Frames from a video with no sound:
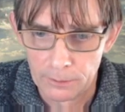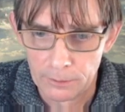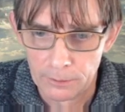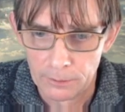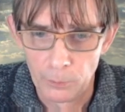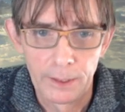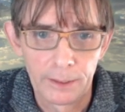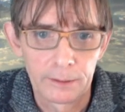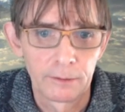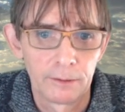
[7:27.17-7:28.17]
So we
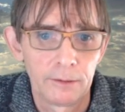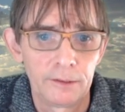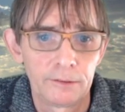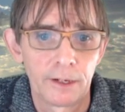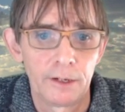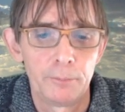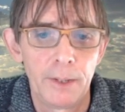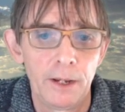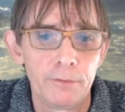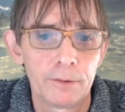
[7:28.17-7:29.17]
get this kind of
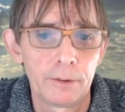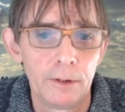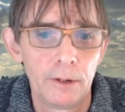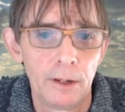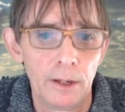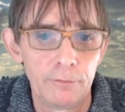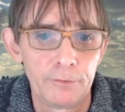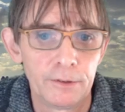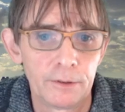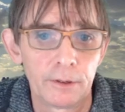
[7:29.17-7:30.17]
behavior. If
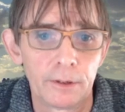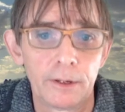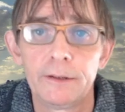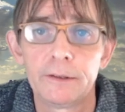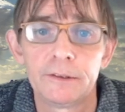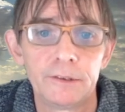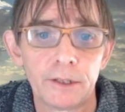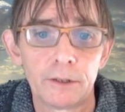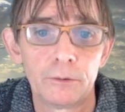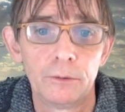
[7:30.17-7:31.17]
the gate is
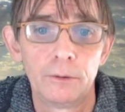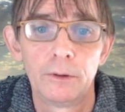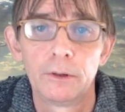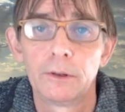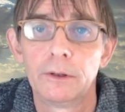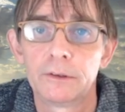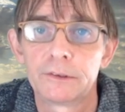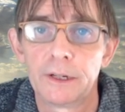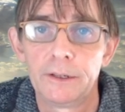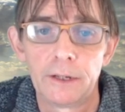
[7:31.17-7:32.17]
0,
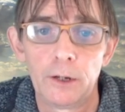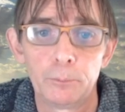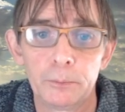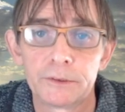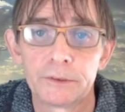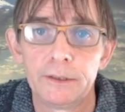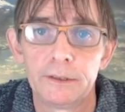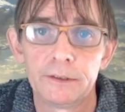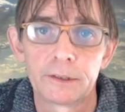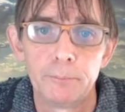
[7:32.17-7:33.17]
the output state
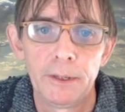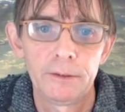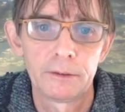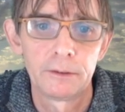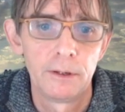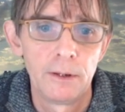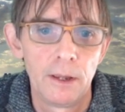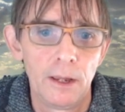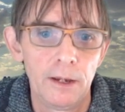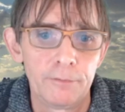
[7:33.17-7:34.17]
is remained.
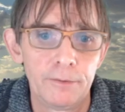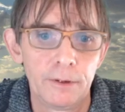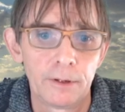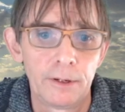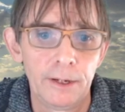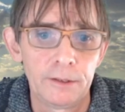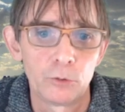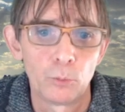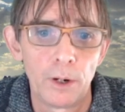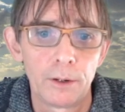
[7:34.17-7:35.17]
If the gate
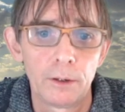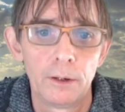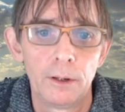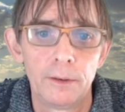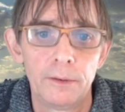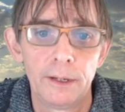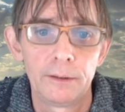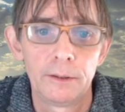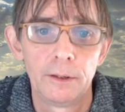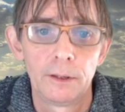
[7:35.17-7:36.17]
is 1,
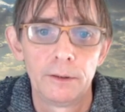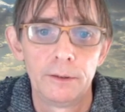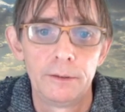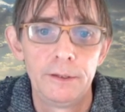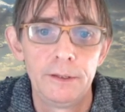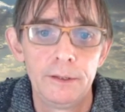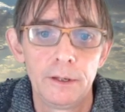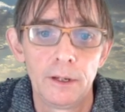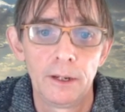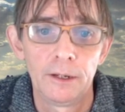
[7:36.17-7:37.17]
then the D
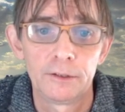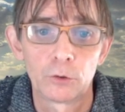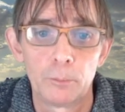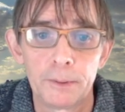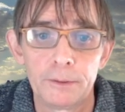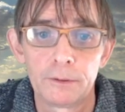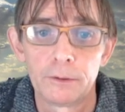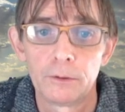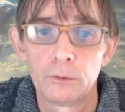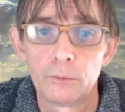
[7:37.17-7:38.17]
is copied
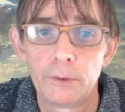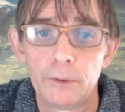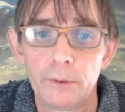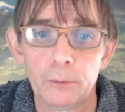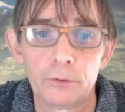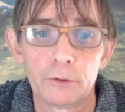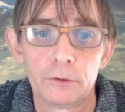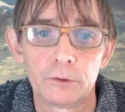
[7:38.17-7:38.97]
to the output.